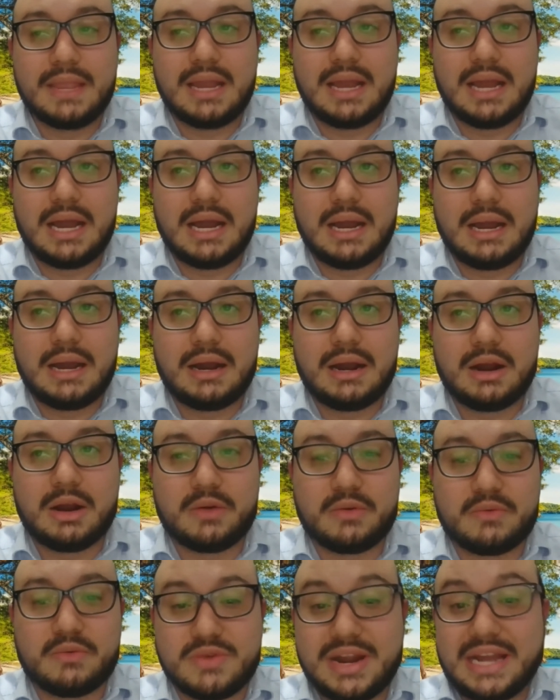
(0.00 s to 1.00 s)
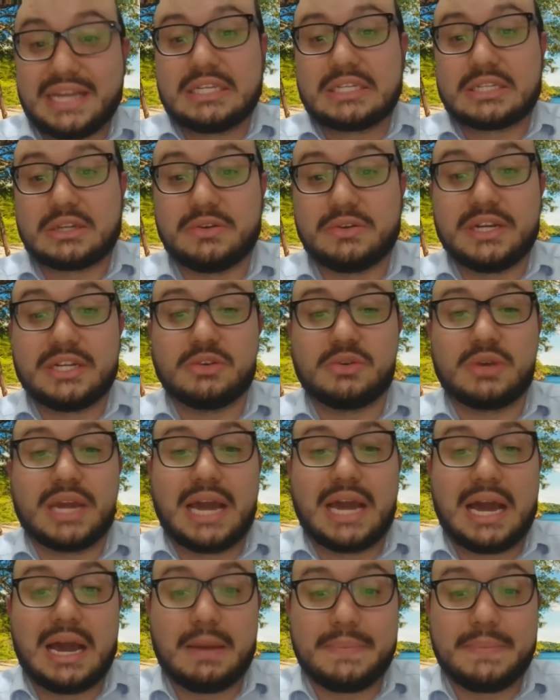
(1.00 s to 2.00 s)
are registering to
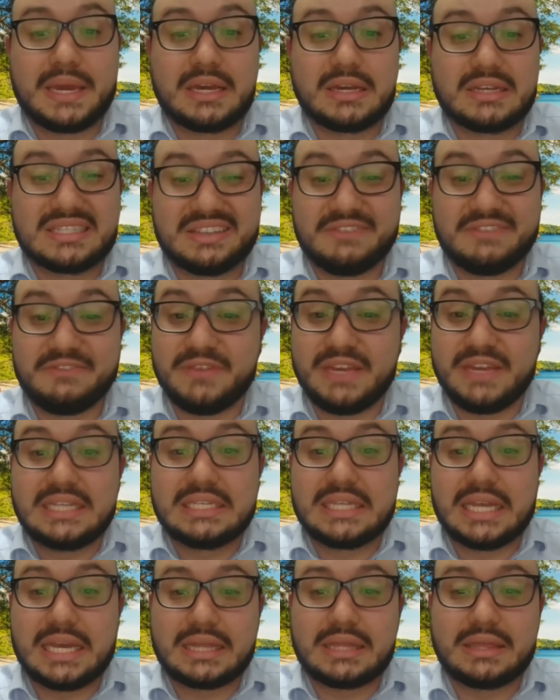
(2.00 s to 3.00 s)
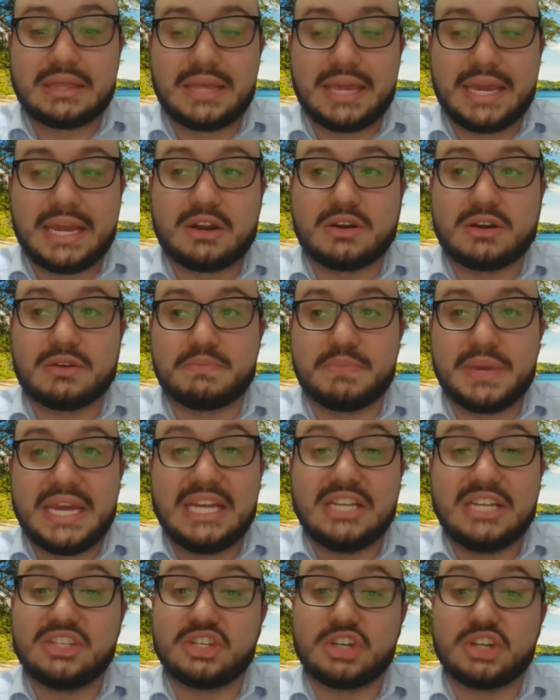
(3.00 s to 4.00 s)
Caja because the fees that they are
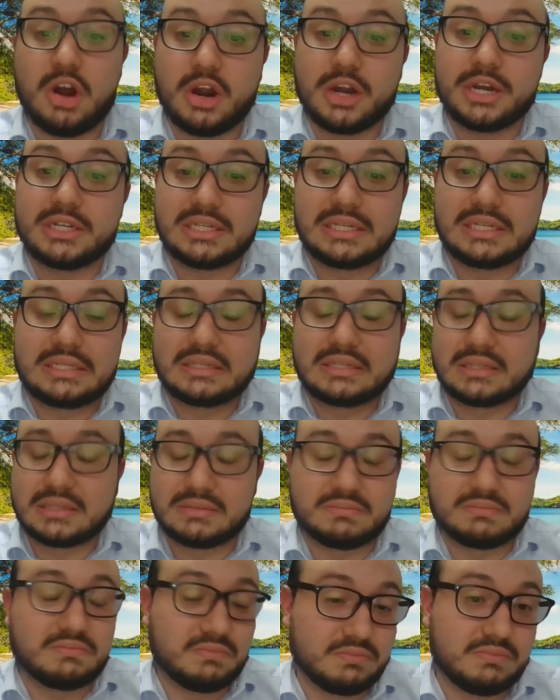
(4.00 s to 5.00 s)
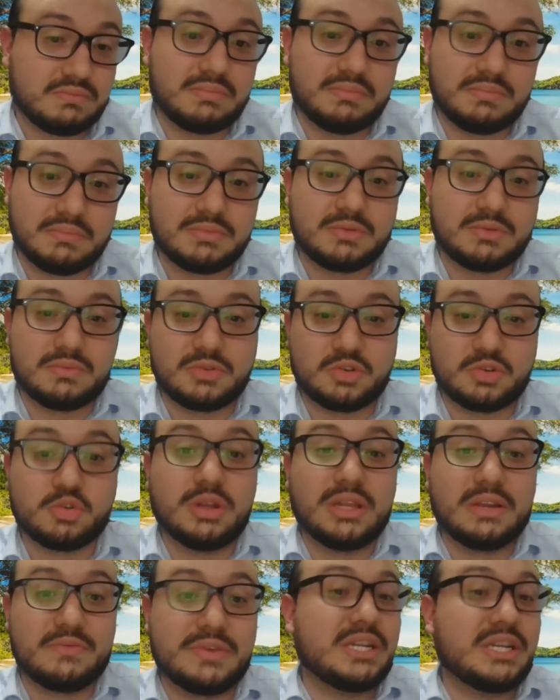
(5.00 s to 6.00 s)
being charged, it's
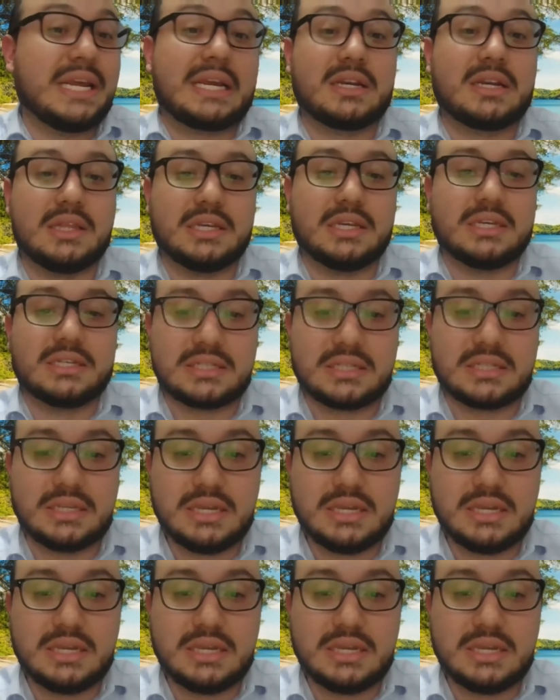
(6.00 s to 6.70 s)
truly ridiculous.